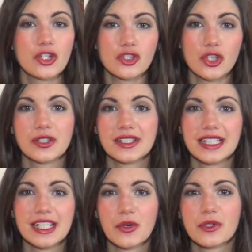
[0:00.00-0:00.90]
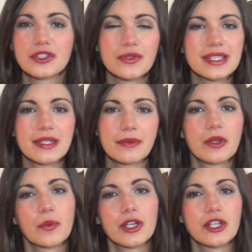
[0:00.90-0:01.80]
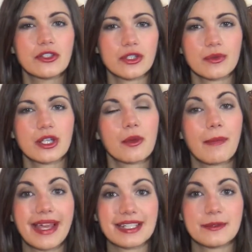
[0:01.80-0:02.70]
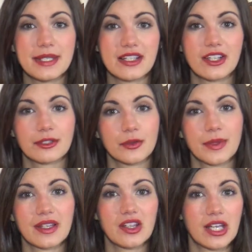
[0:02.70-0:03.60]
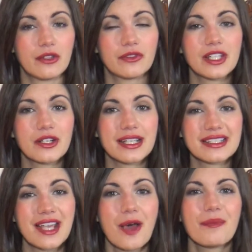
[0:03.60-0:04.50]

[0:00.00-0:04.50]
journaling or doing something where you don't want your mind to be cluttered with a lot of lyrics.